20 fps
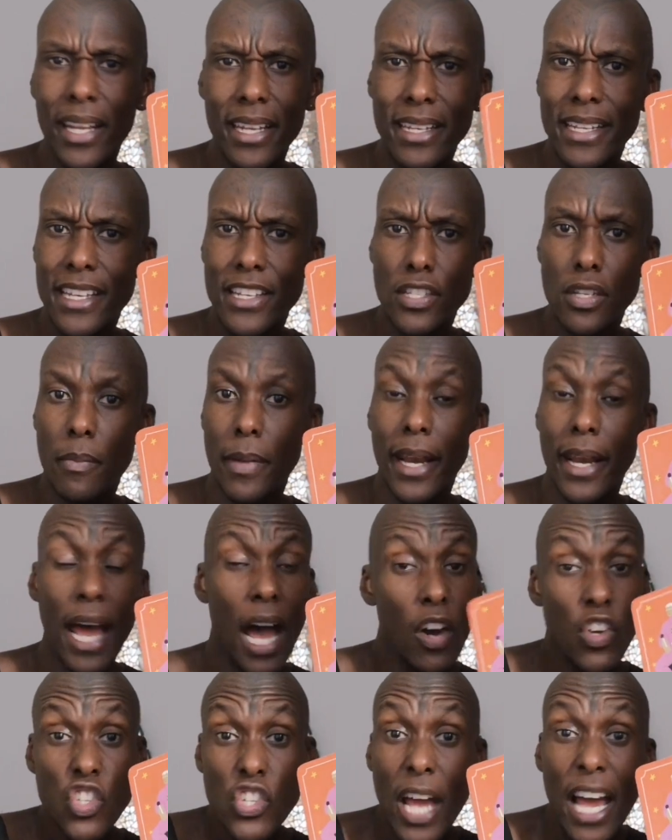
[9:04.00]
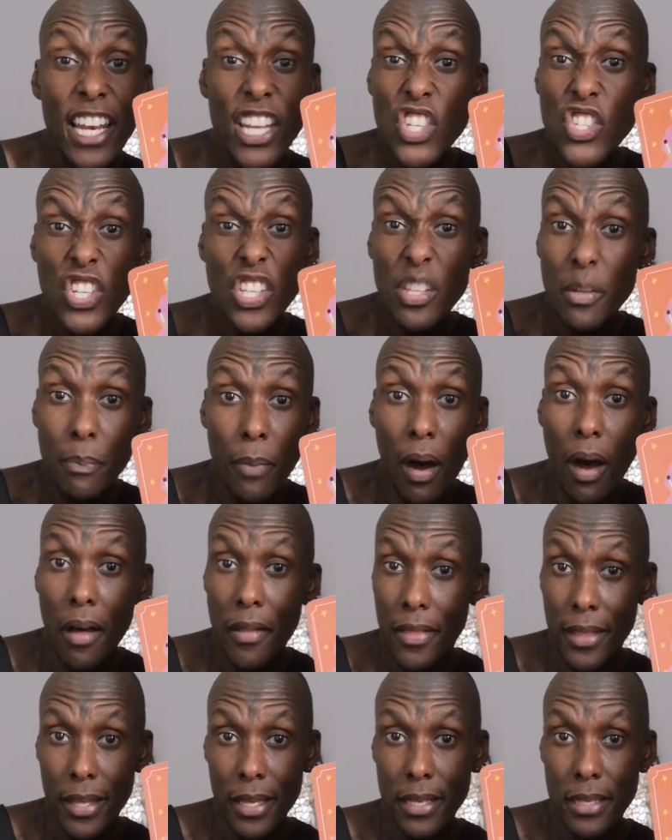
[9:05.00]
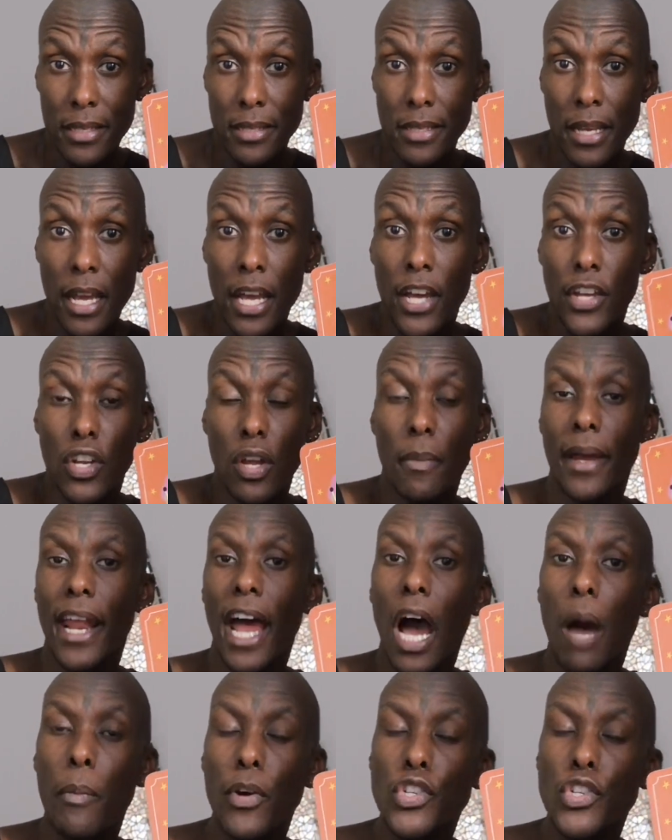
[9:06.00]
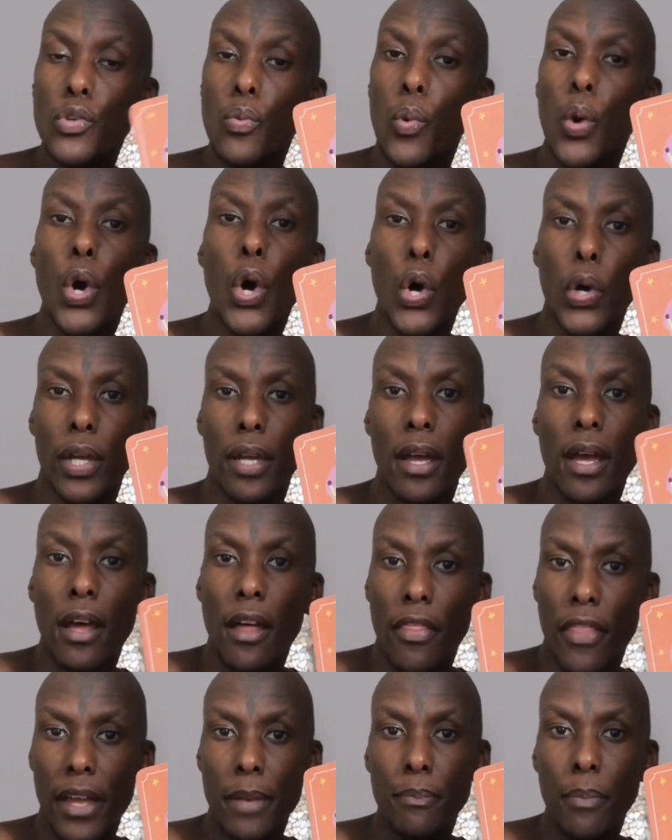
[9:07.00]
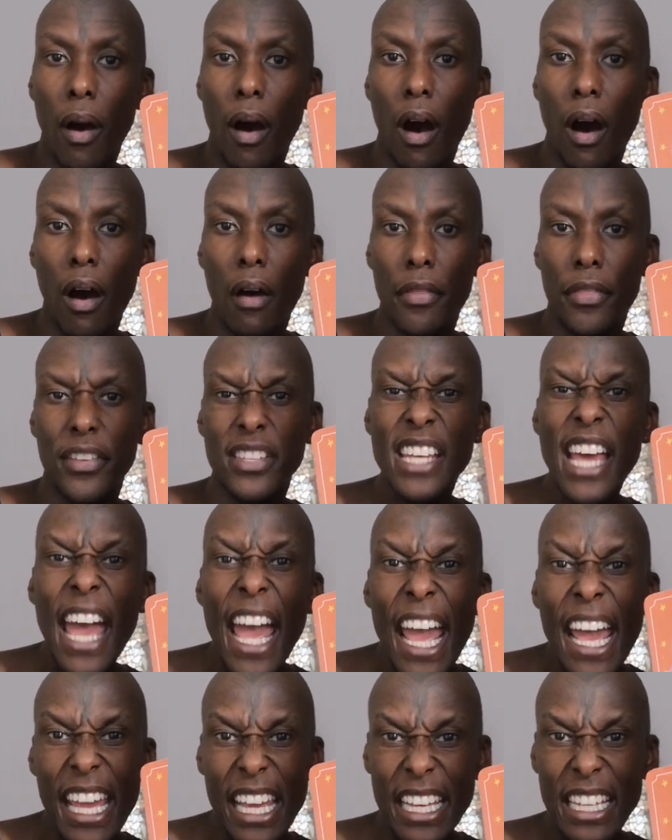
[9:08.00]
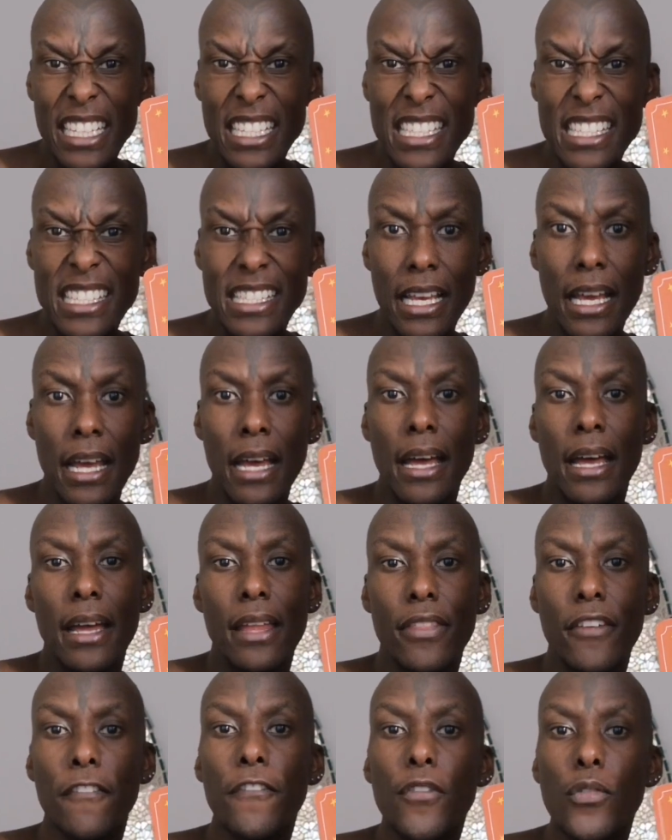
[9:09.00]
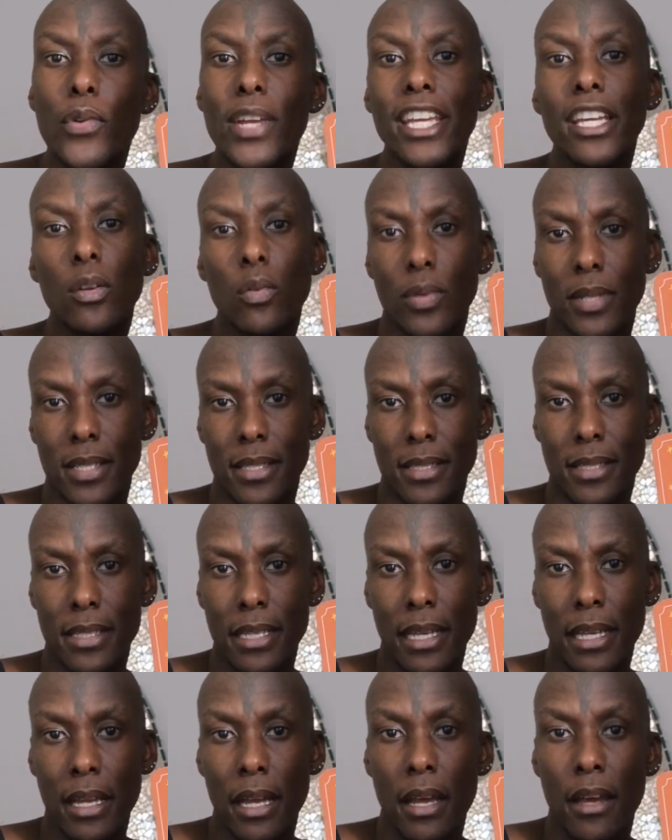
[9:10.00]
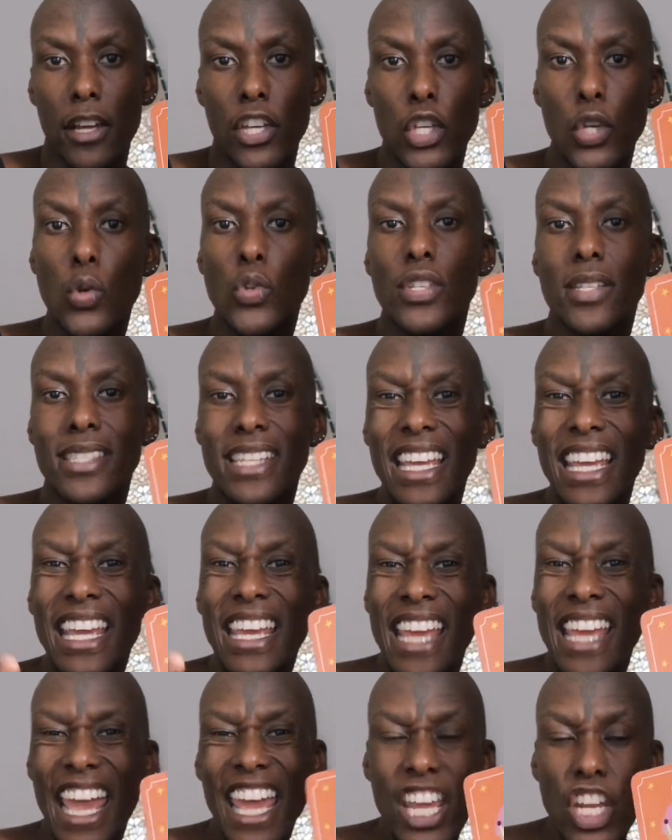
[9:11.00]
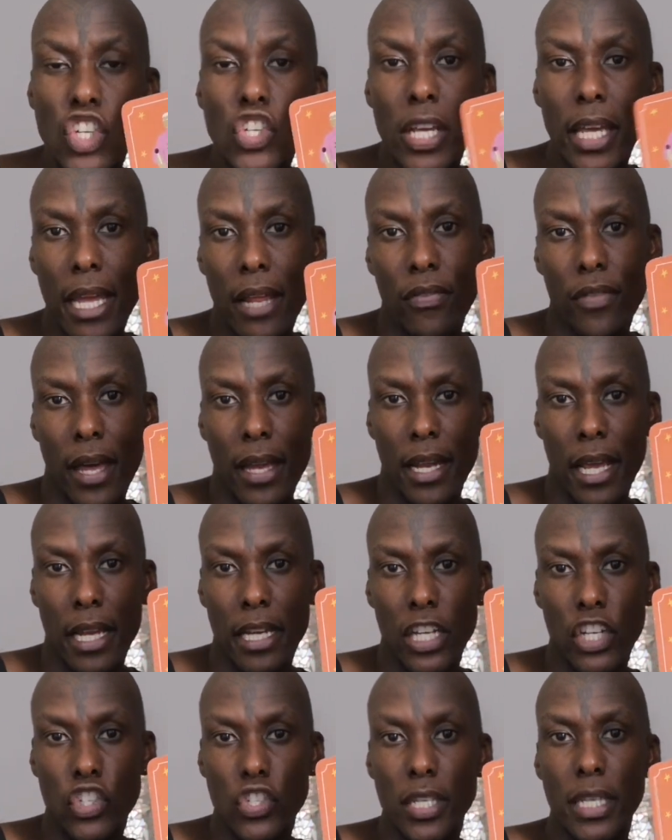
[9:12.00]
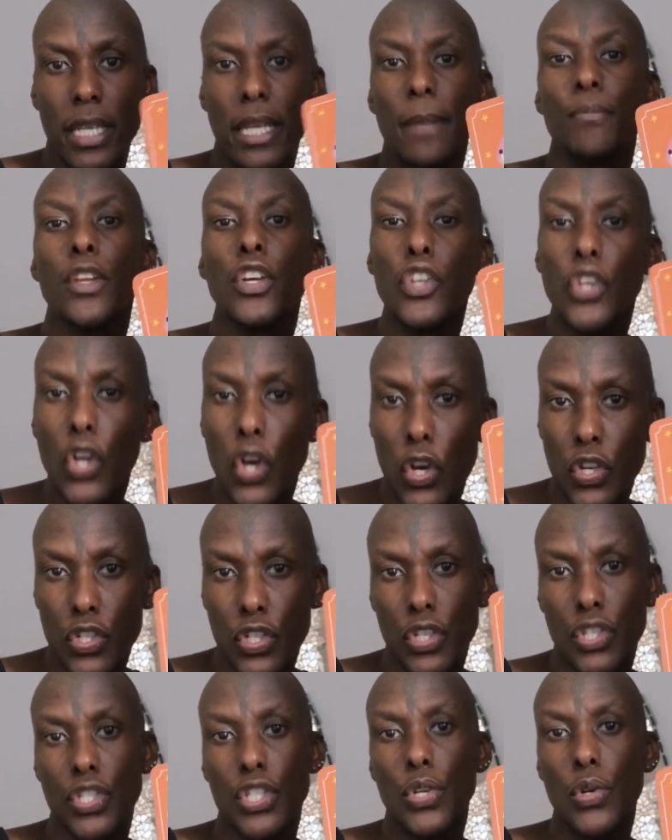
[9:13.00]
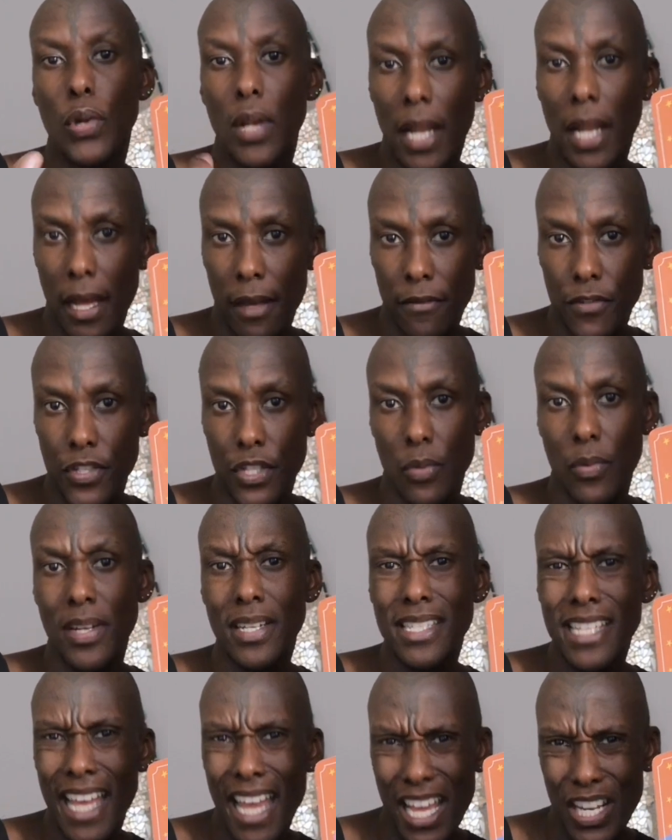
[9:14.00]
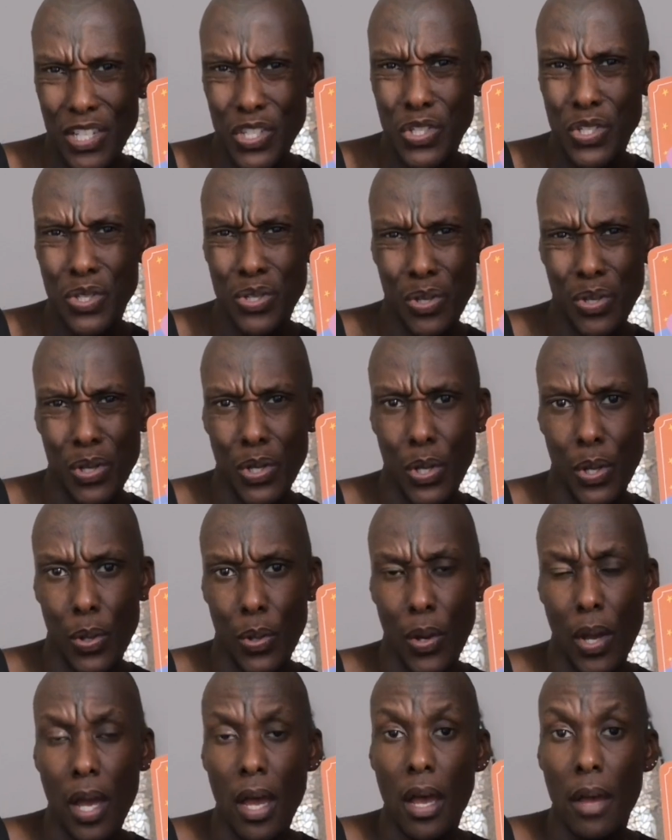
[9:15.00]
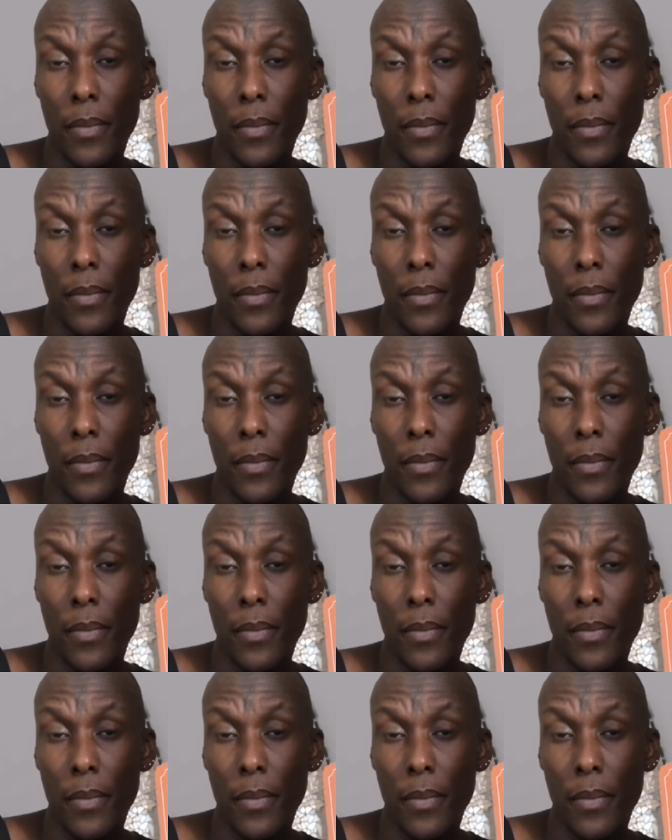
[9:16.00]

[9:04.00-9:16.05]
what it is, no matter how challenging the path is, no matter how much work that path takes, the frequency, you just engaging in that energy nurtures you, loves you, and tends to you,